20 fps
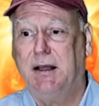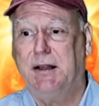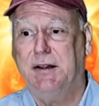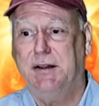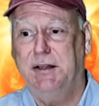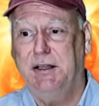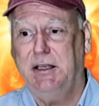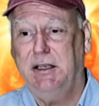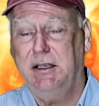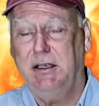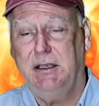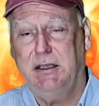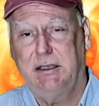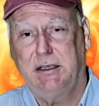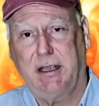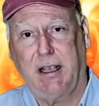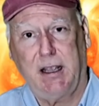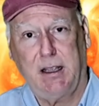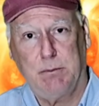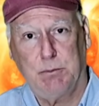The
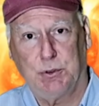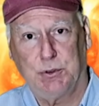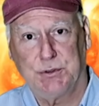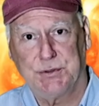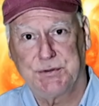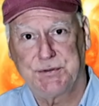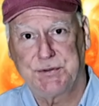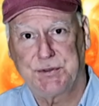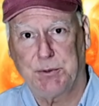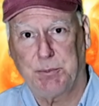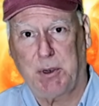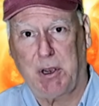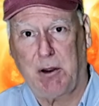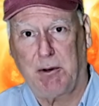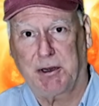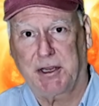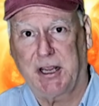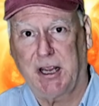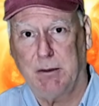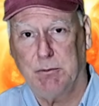cables, the
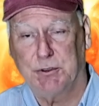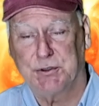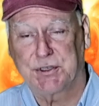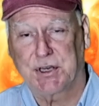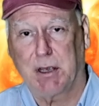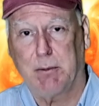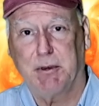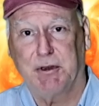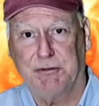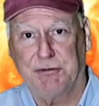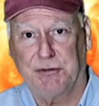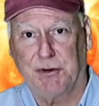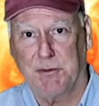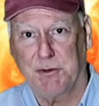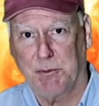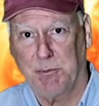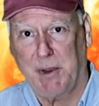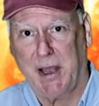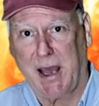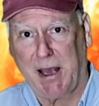power cables coming from
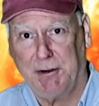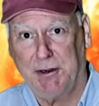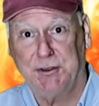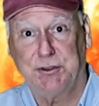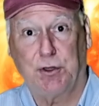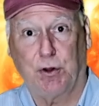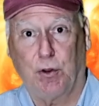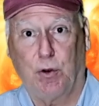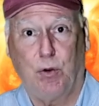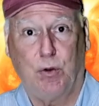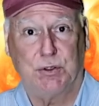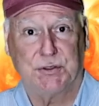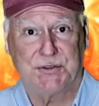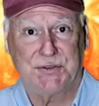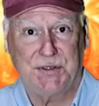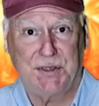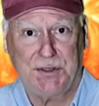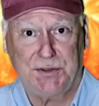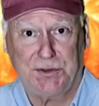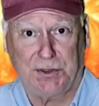the battery to the whole
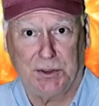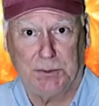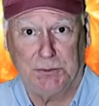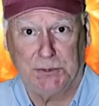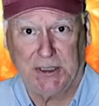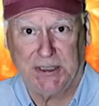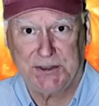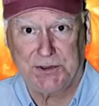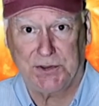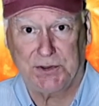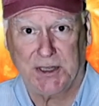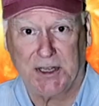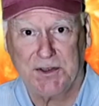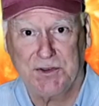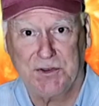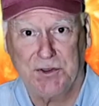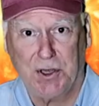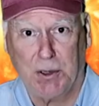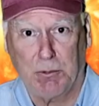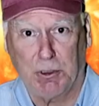system,
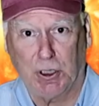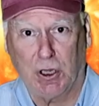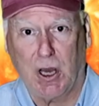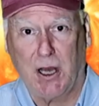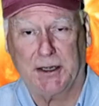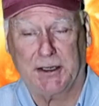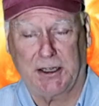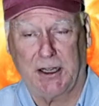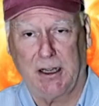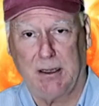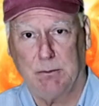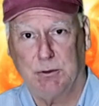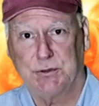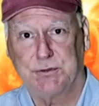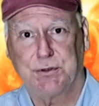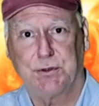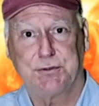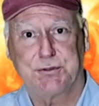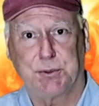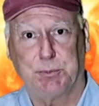that's double-aught
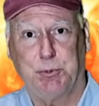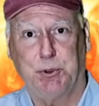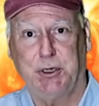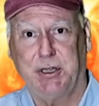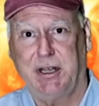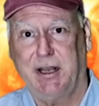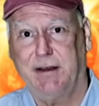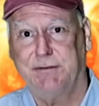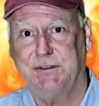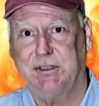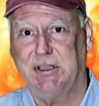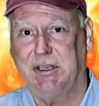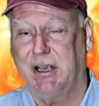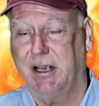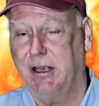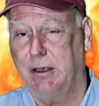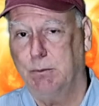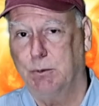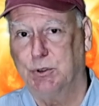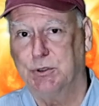cables. Those are pretty hefty
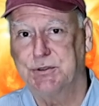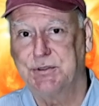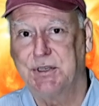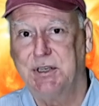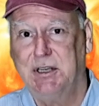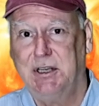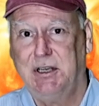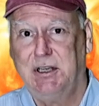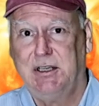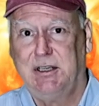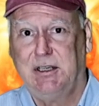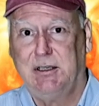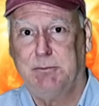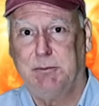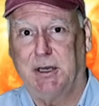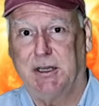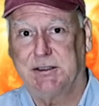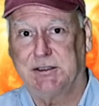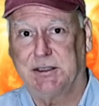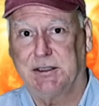cables,
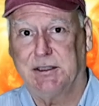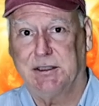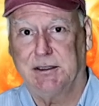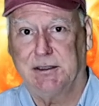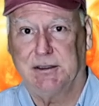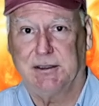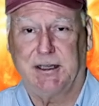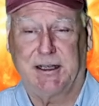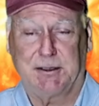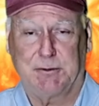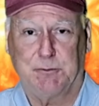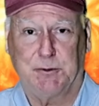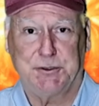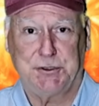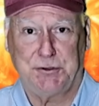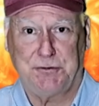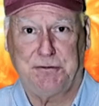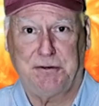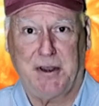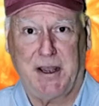about like what
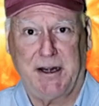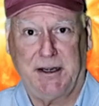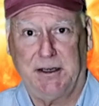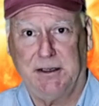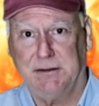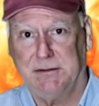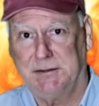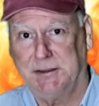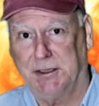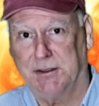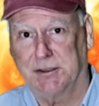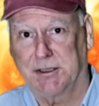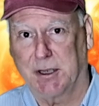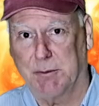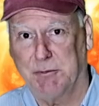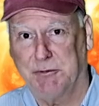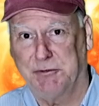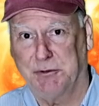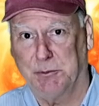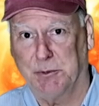you find in,
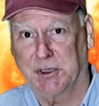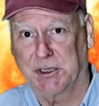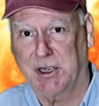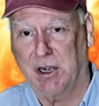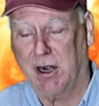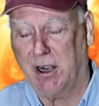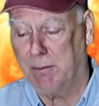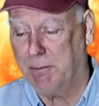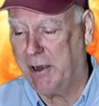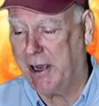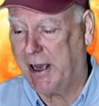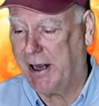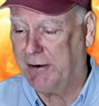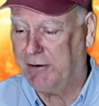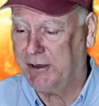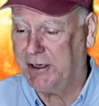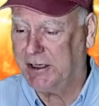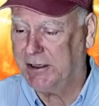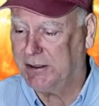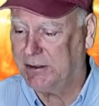coming from a car
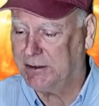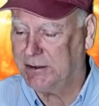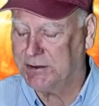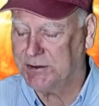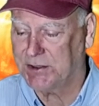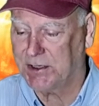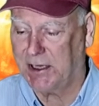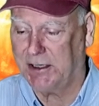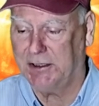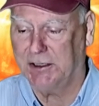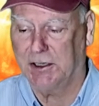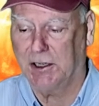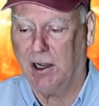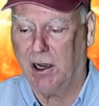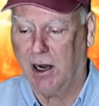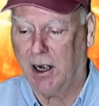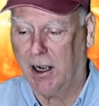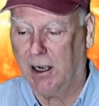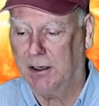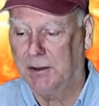battery inside the
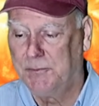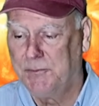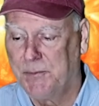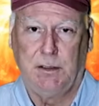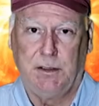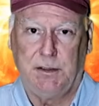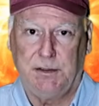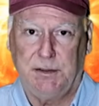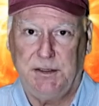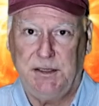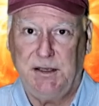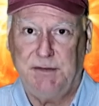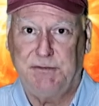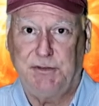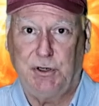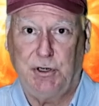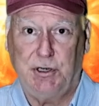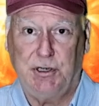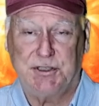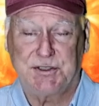car. The
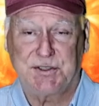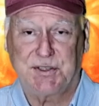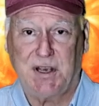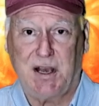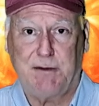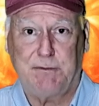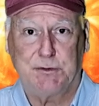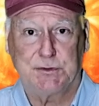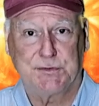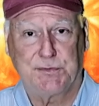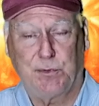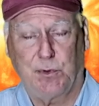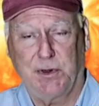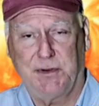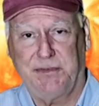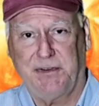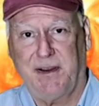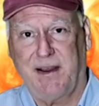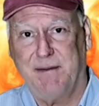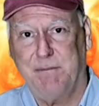inverter itself was
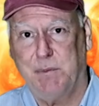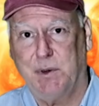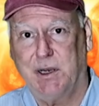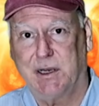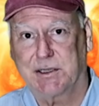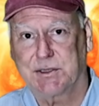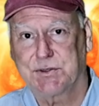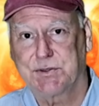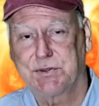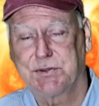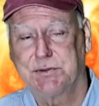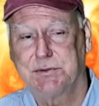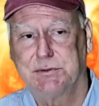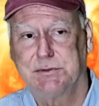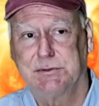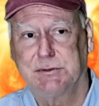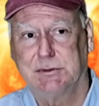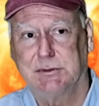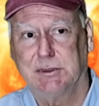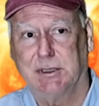$45.
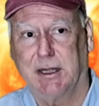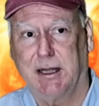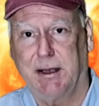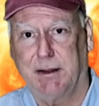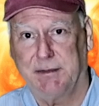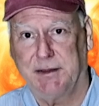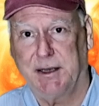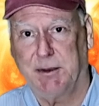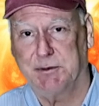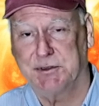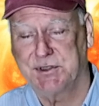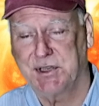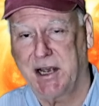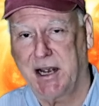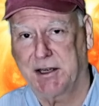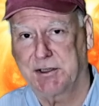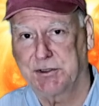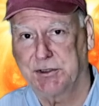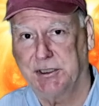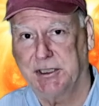That was
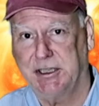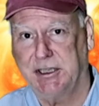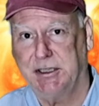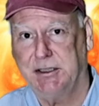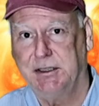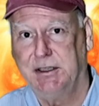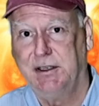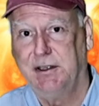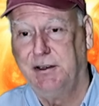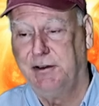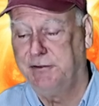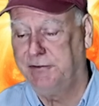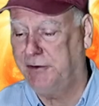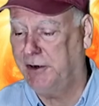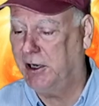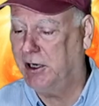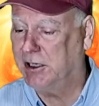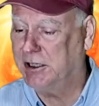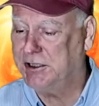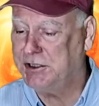actually
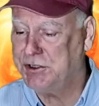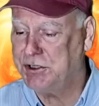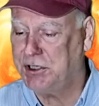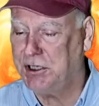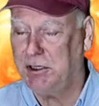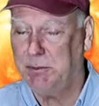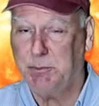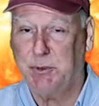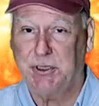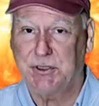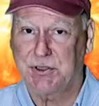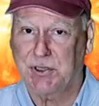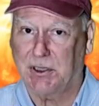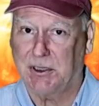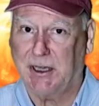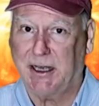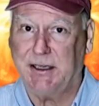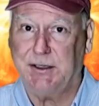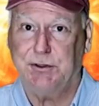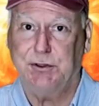fairly cheap, but it's a
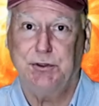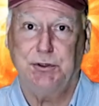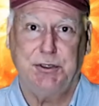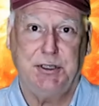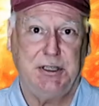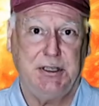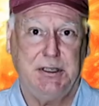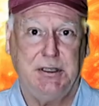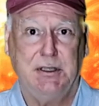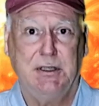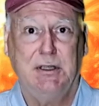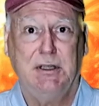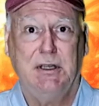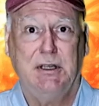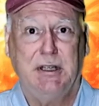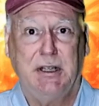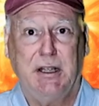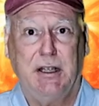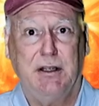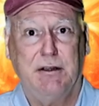light-duty
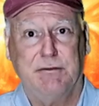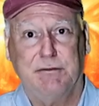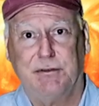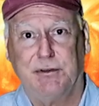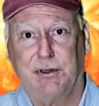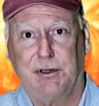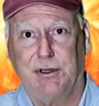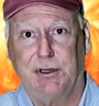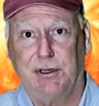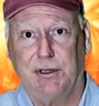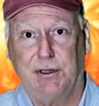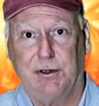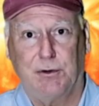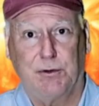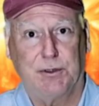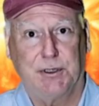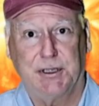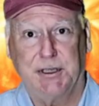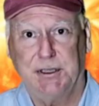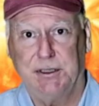inverter,
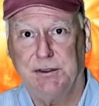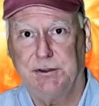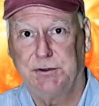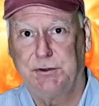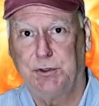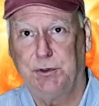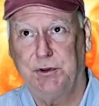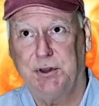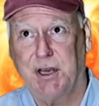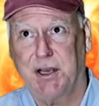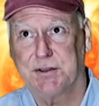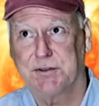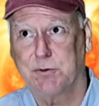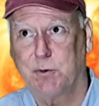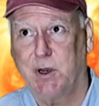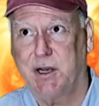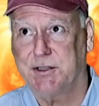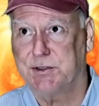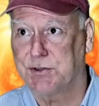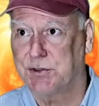only 2,000
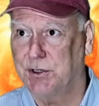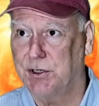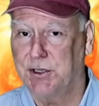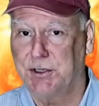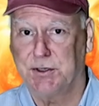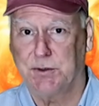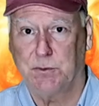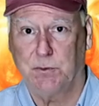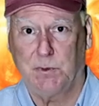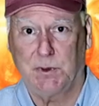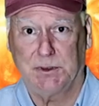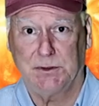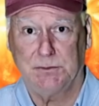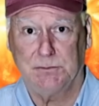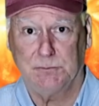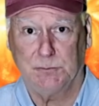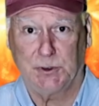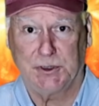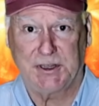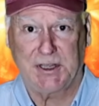watt surge and
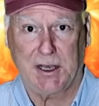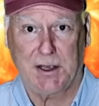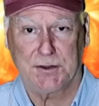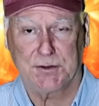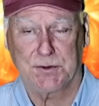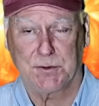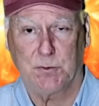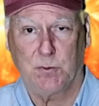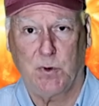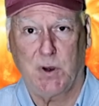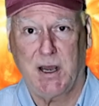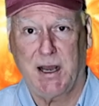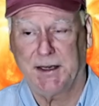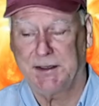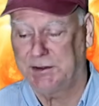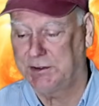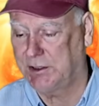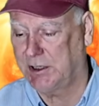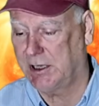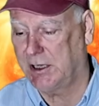1,000
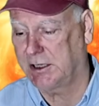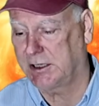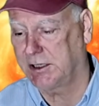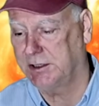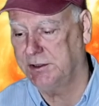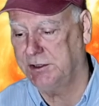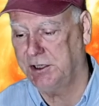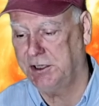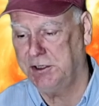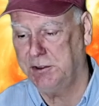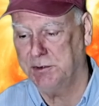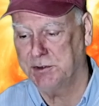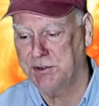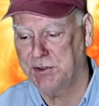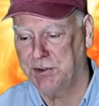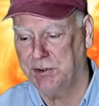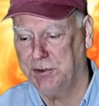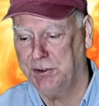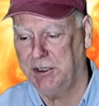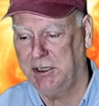watt continuous
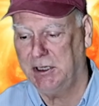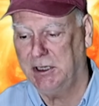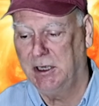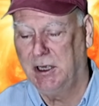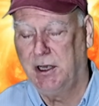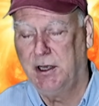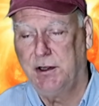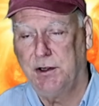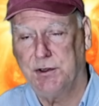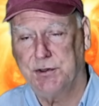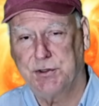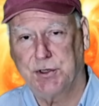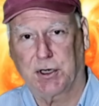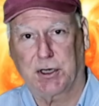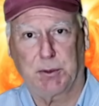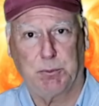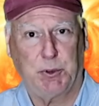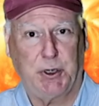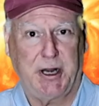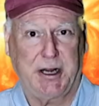duty. The
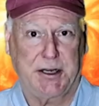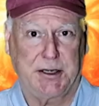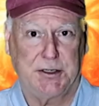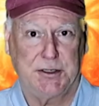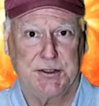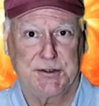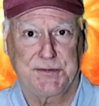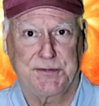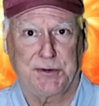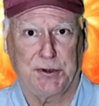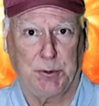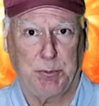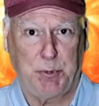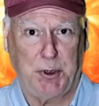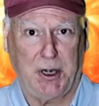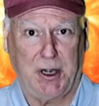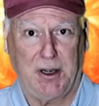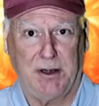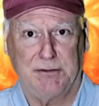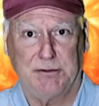circuit breakers for the
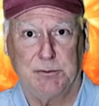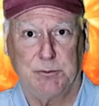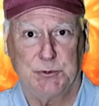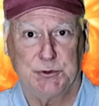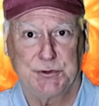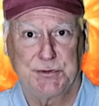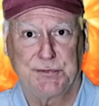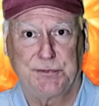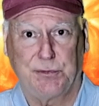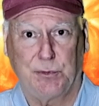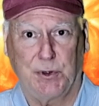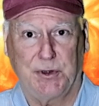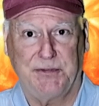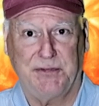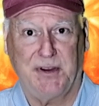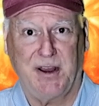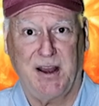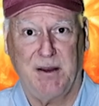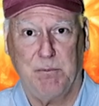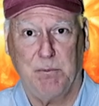pair of them was
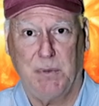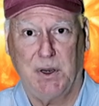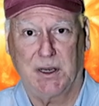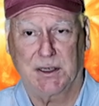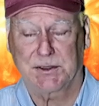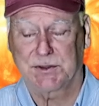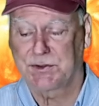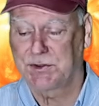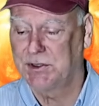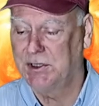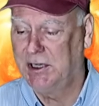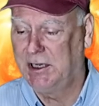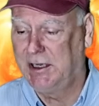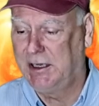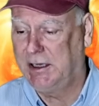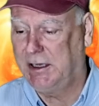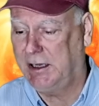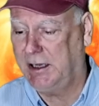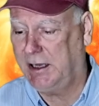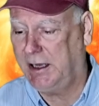$45,
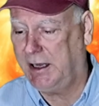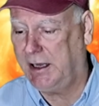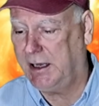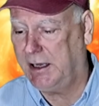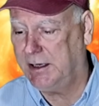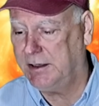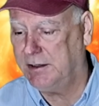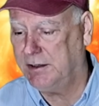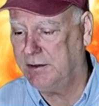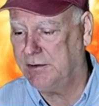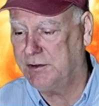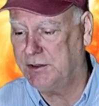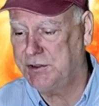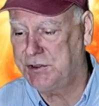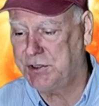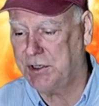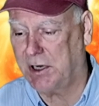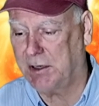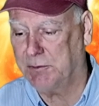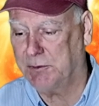and the
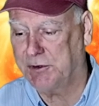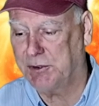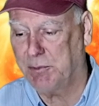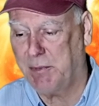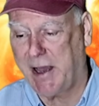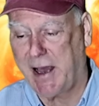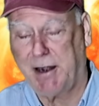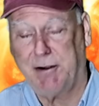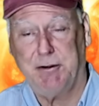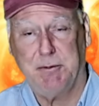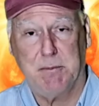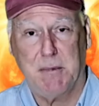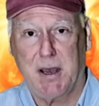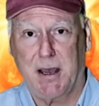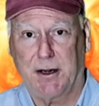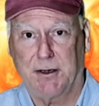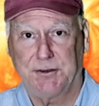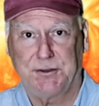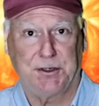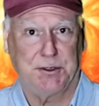shunt with the battery
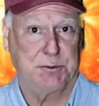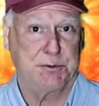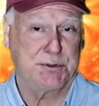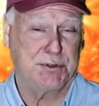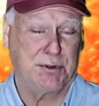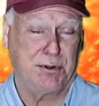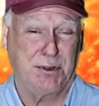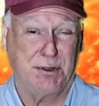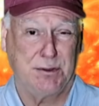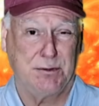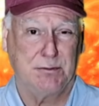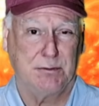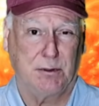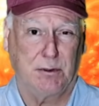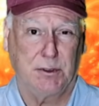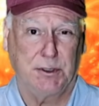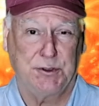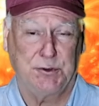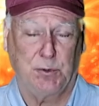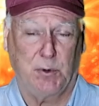monitor was only
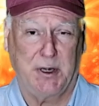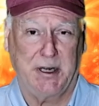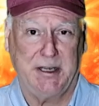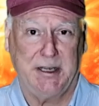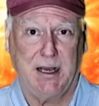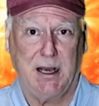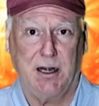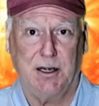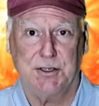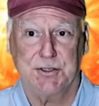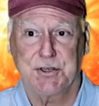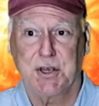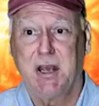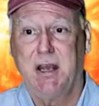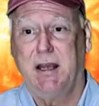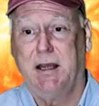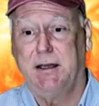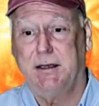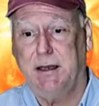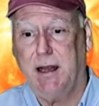$20.
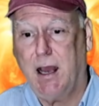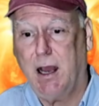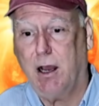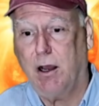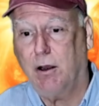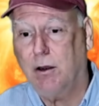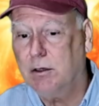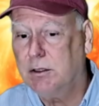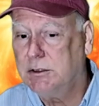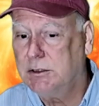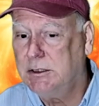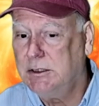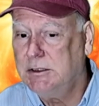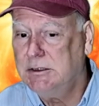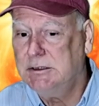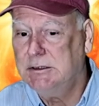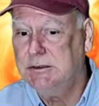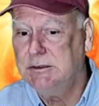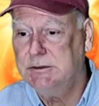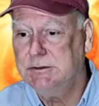Now,
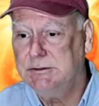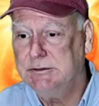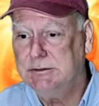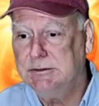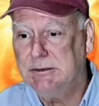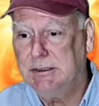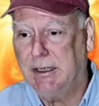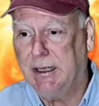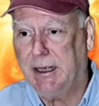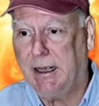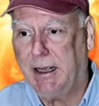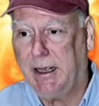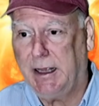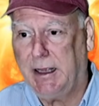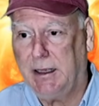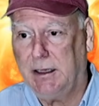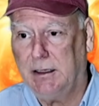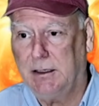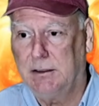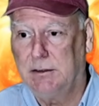
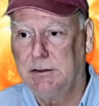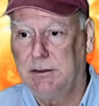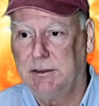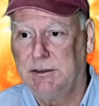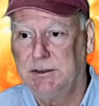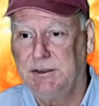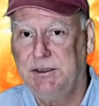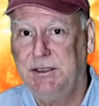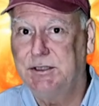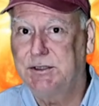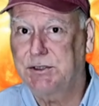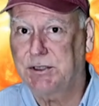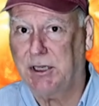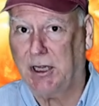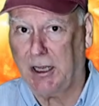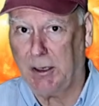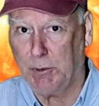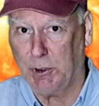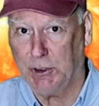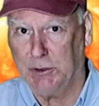a
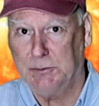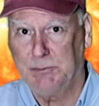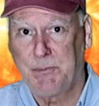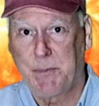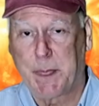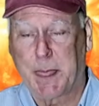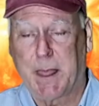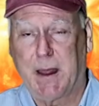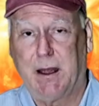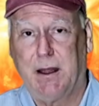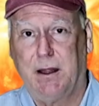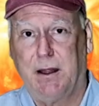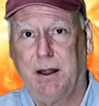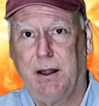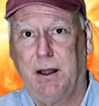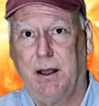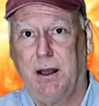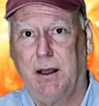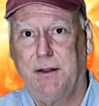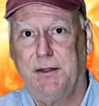disclaimer:
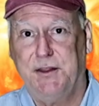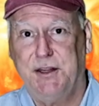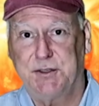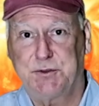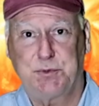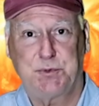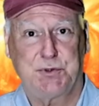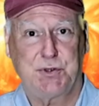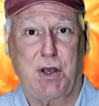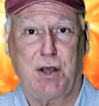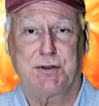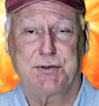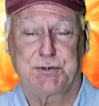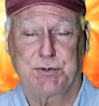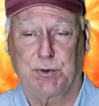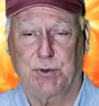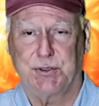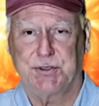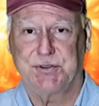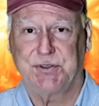this was all
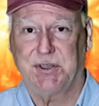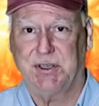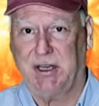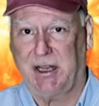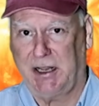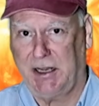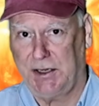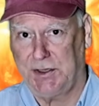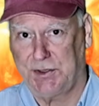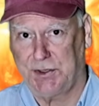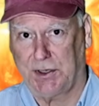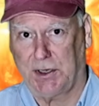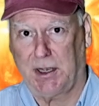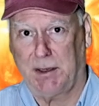sourced in Asia.